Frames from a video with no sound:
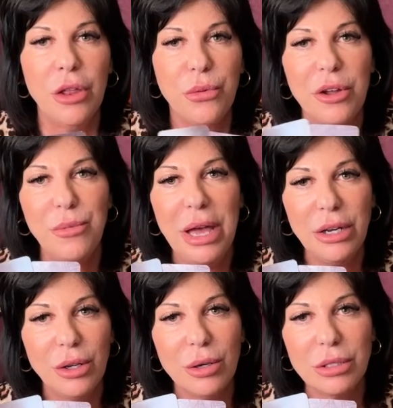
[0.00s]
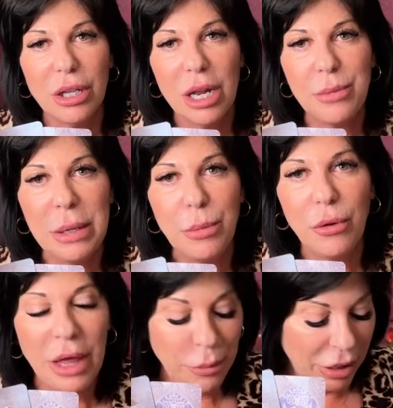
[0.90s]
Three of Pentacles, a lot of people
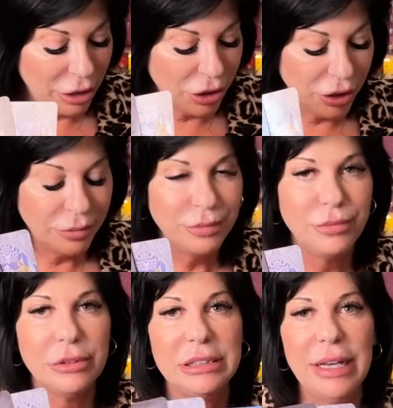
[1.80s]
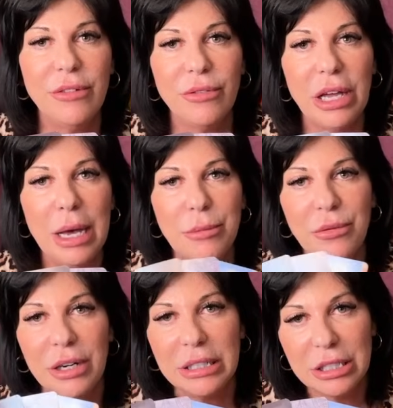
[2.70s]
in that picture. Seven of Cups,
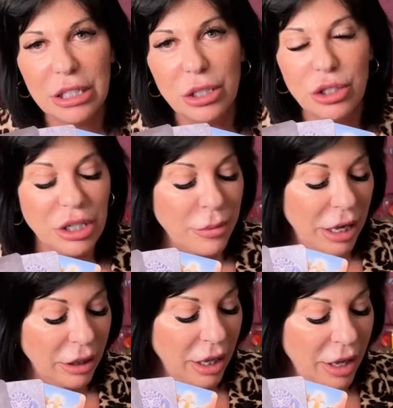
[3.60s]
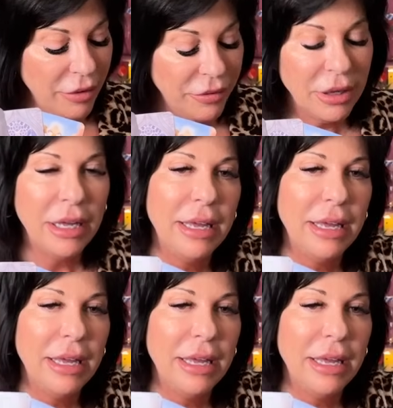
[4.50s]
very disillusioned about love.